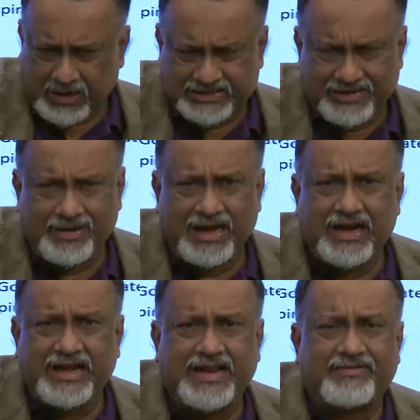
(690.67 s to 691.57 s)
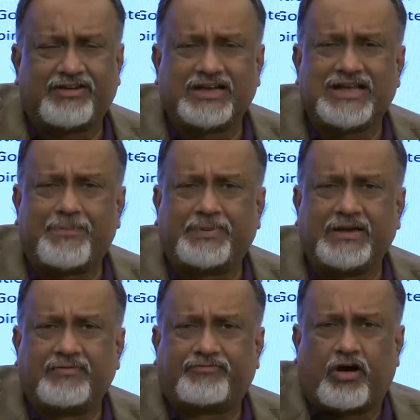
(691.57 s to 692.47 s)
Similarly, for
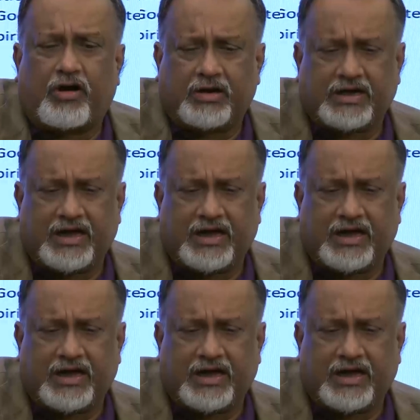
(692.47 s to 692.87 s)
example, for